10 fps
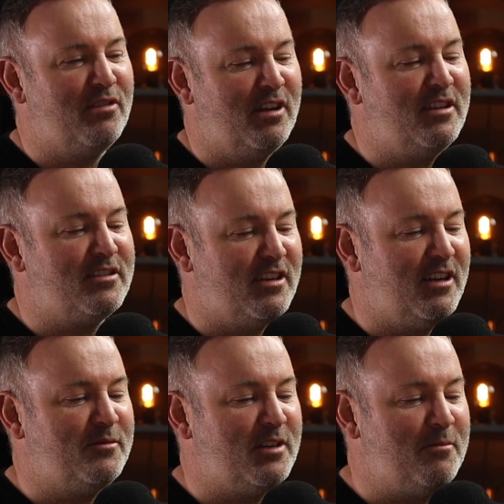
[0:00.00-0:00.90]
Brilliant
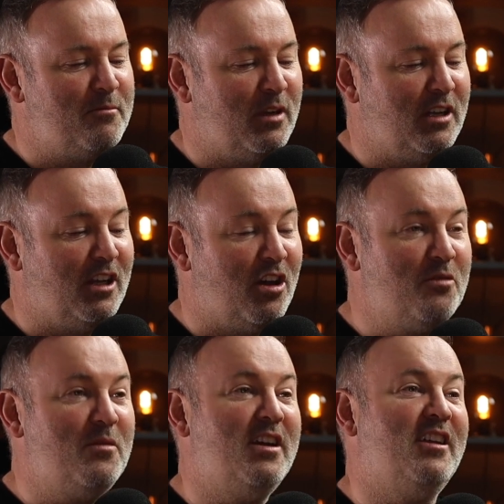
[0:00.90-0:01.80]
times. And
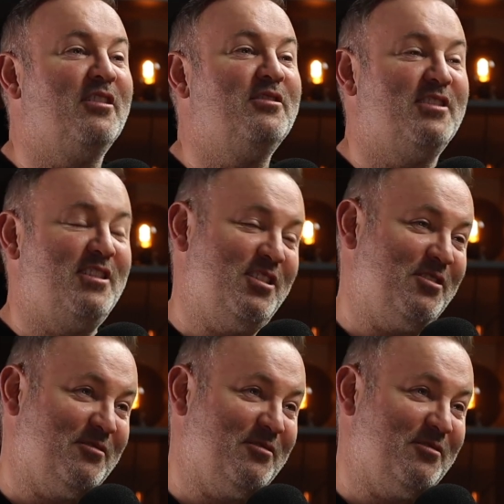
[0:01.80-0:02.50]
long may they continue.